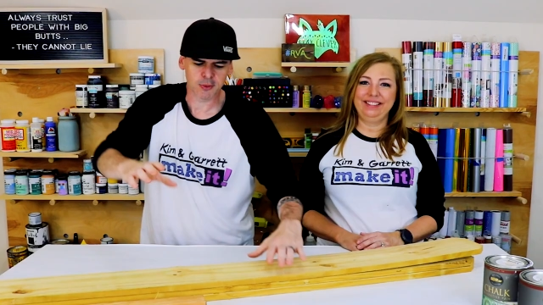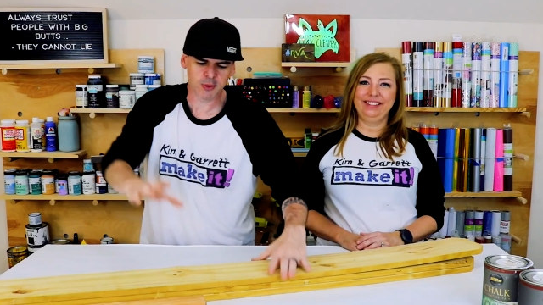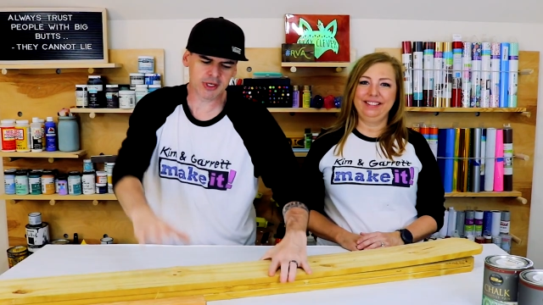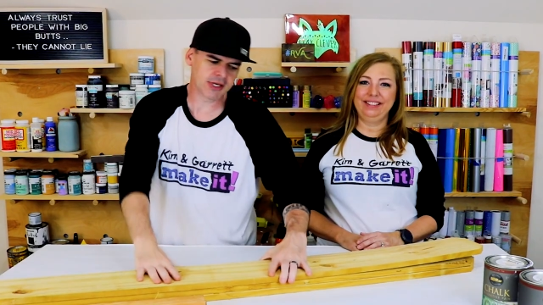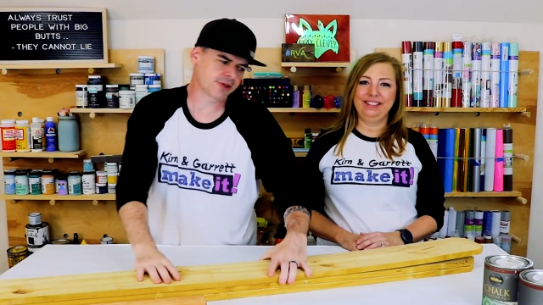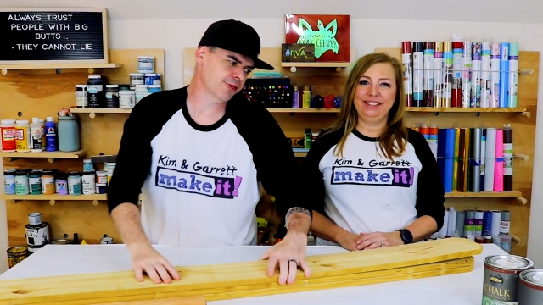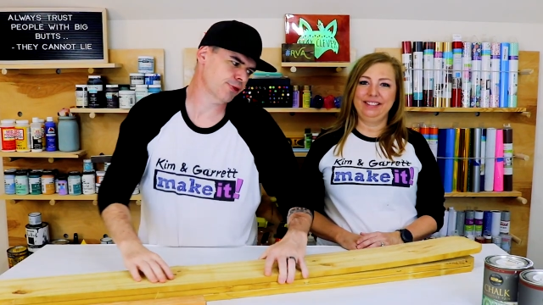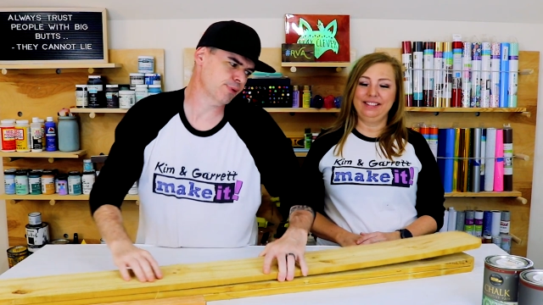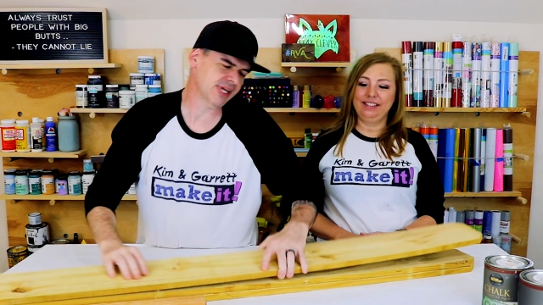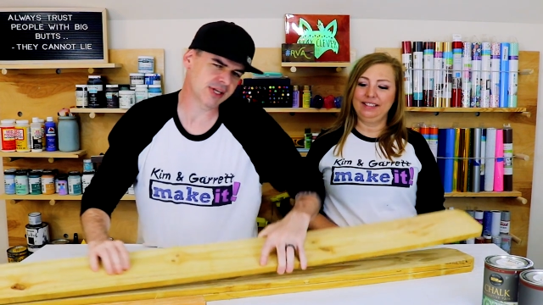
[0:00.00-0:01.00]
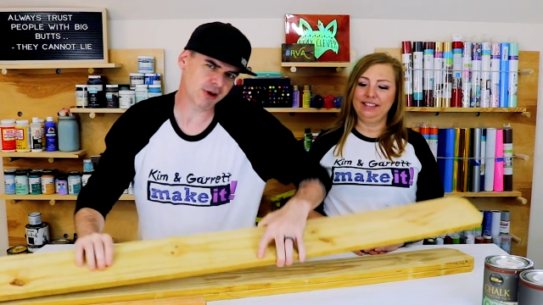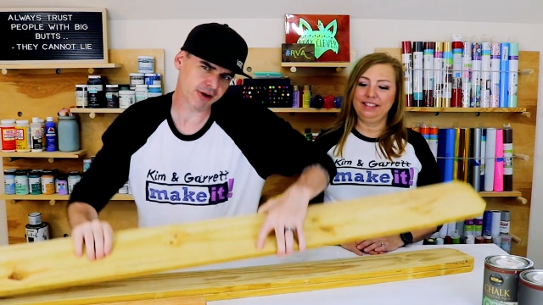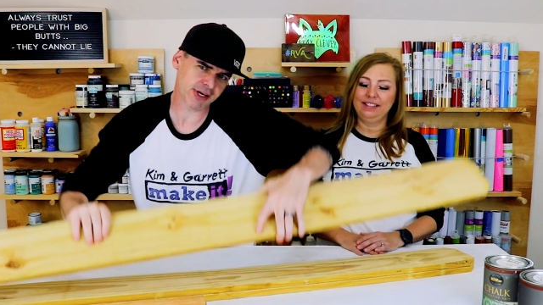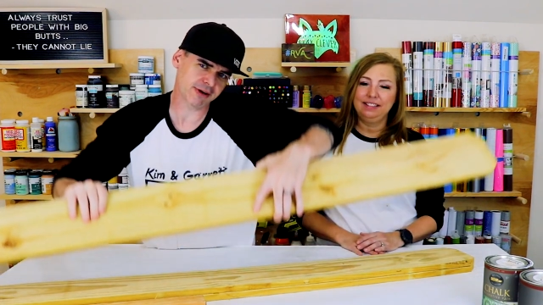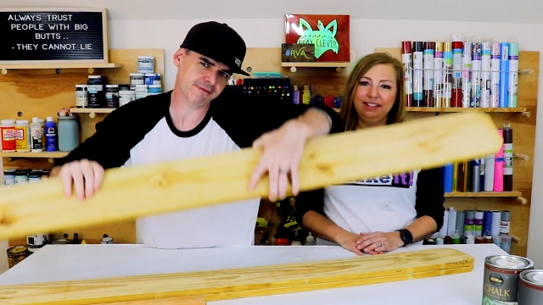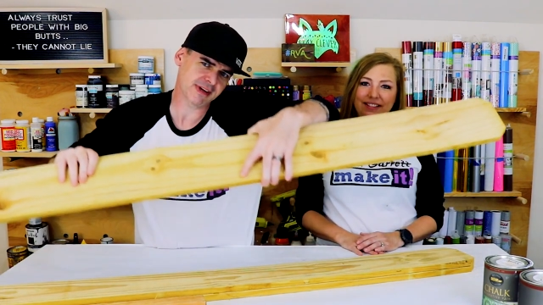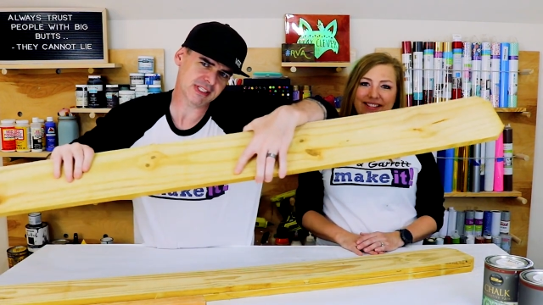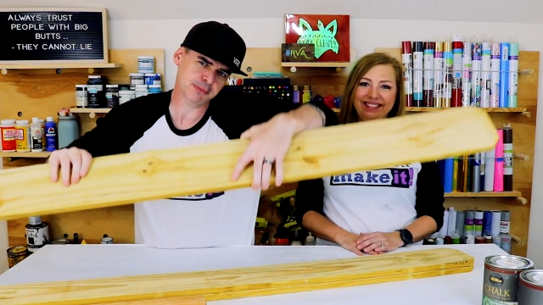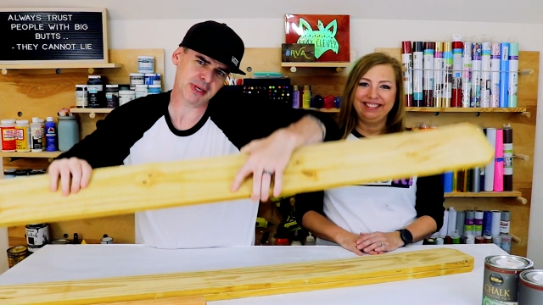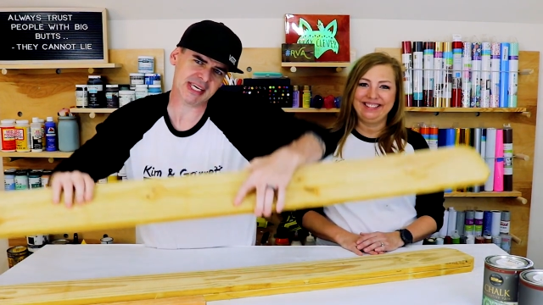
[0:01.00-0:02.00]
Speaker 1: We needed three dog-eared
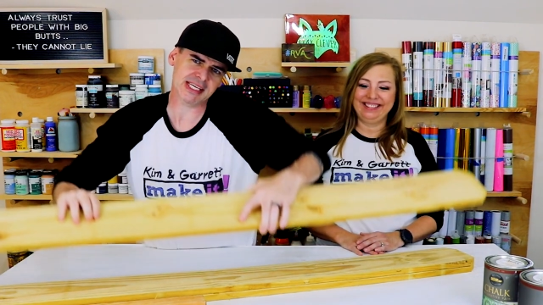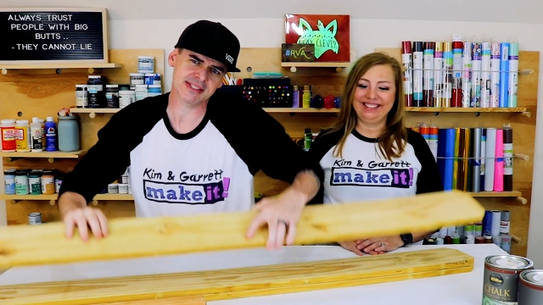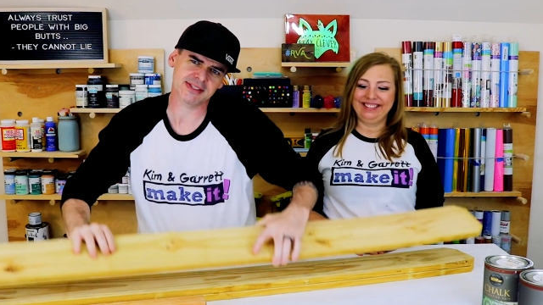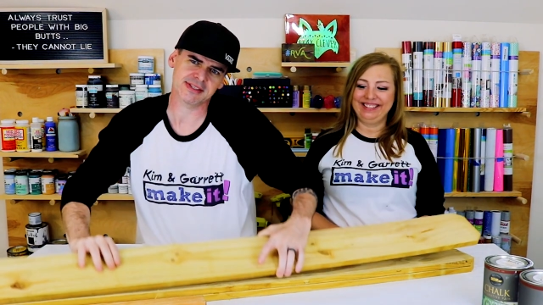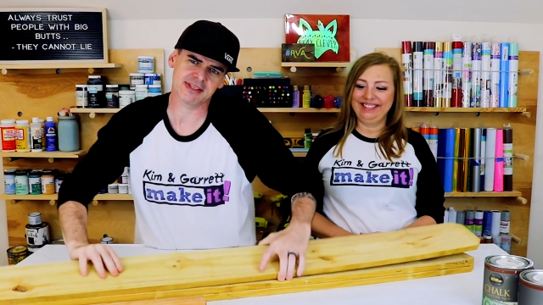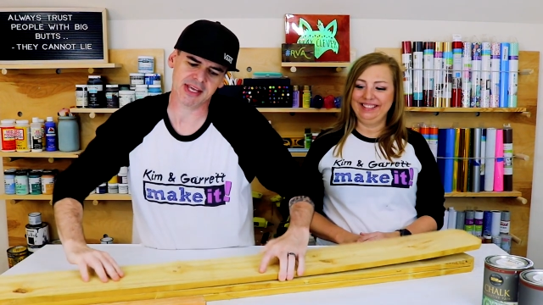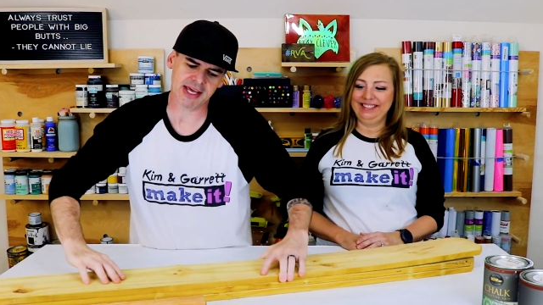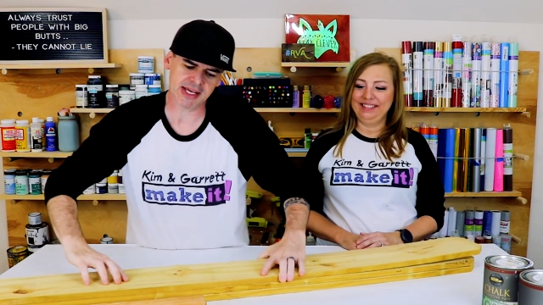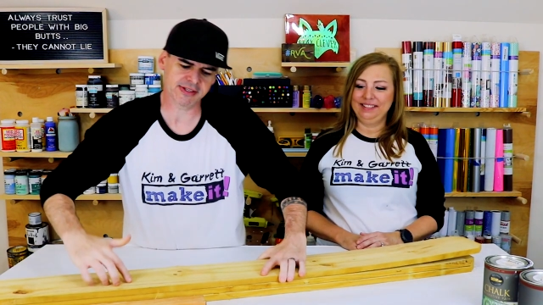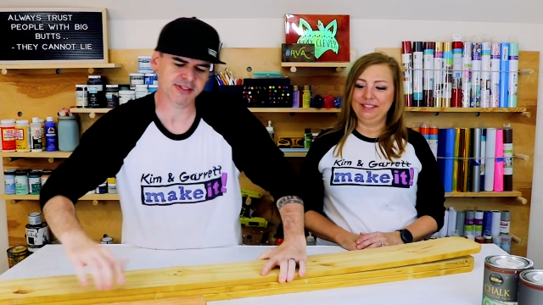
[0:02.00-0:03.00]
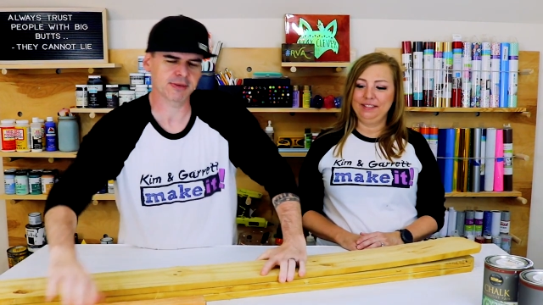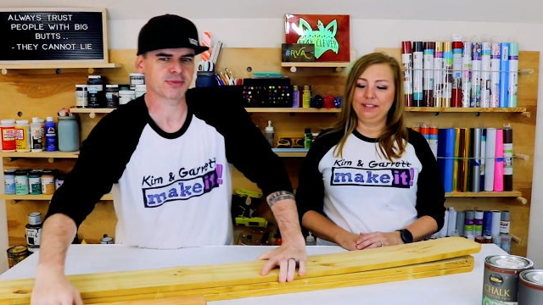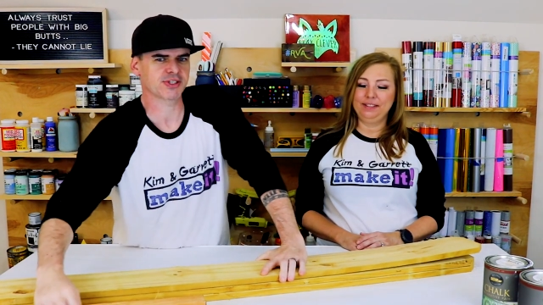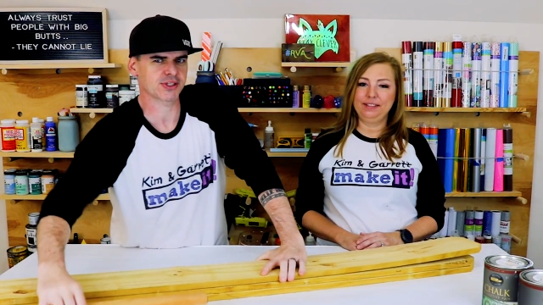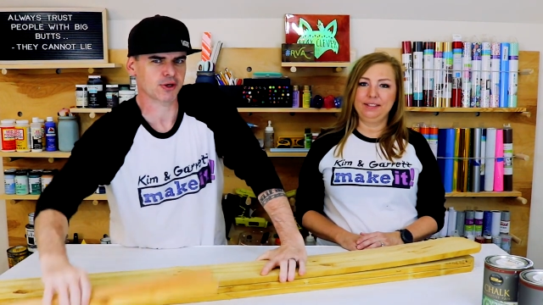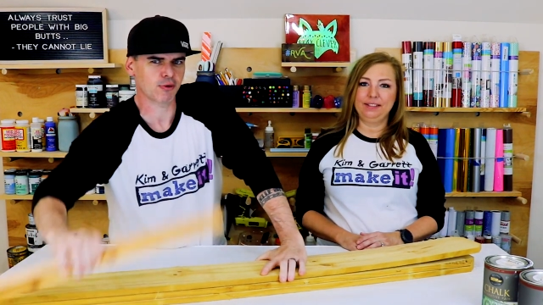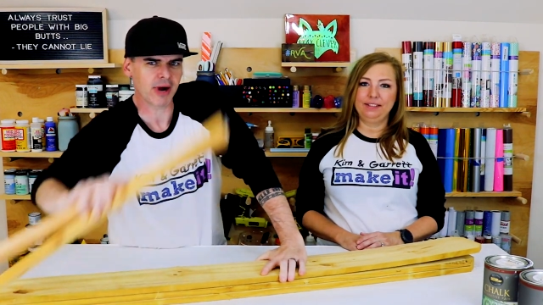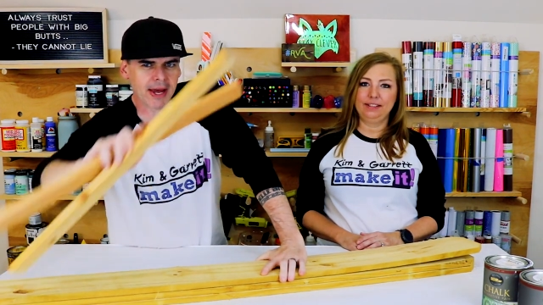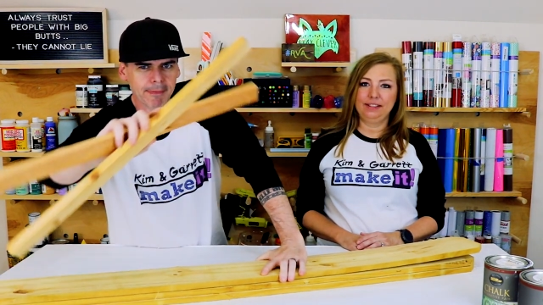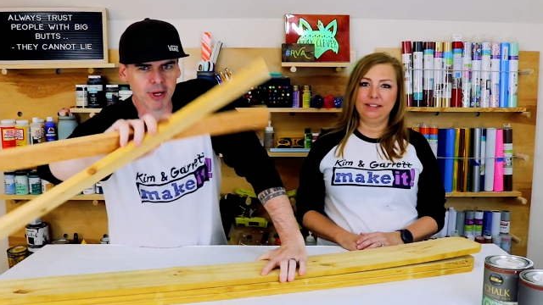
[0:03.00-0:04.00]
fence pickets and some
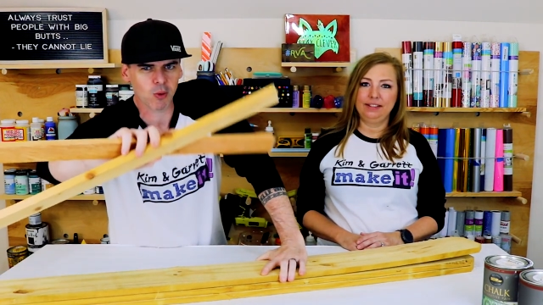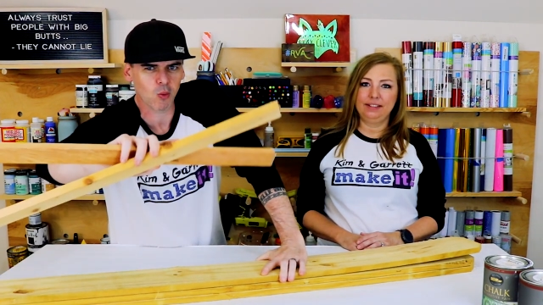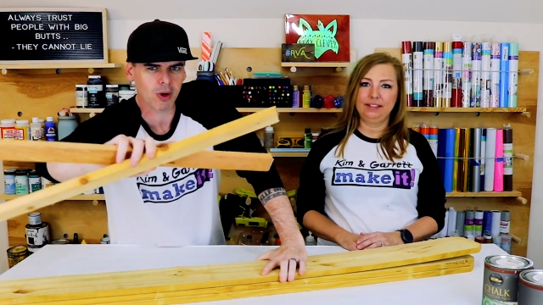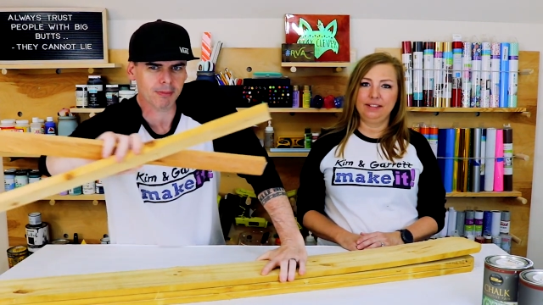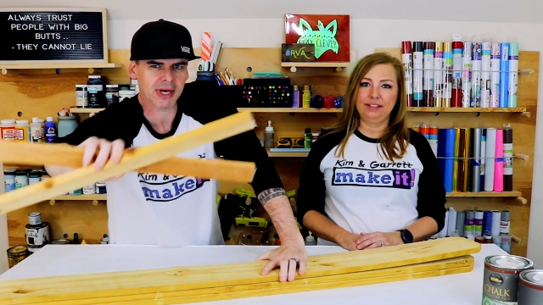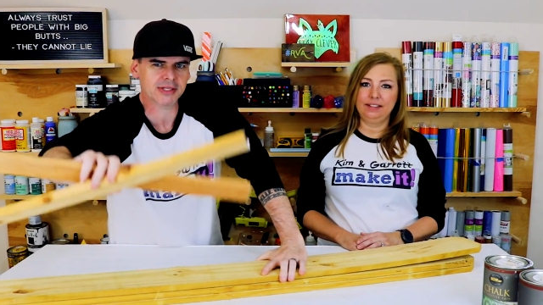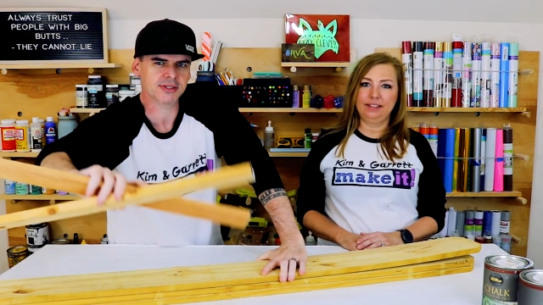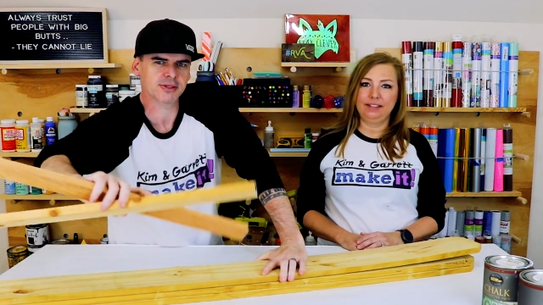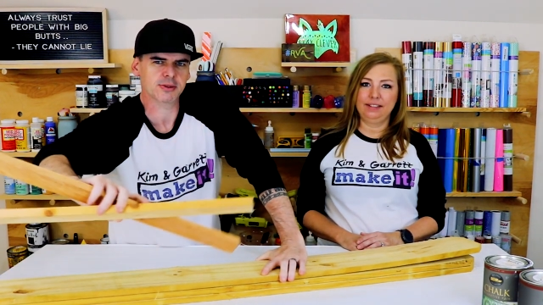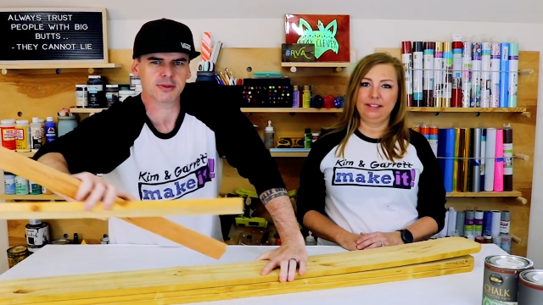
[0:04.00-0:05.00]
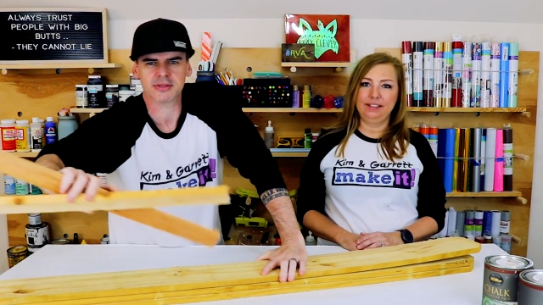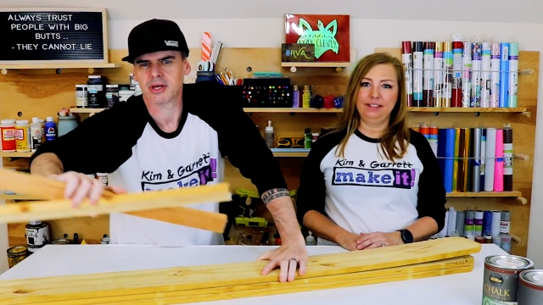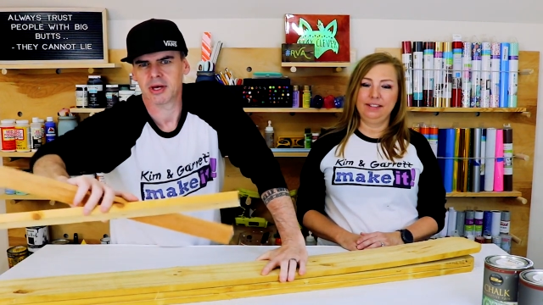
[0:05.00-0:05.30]
scrap one by twos,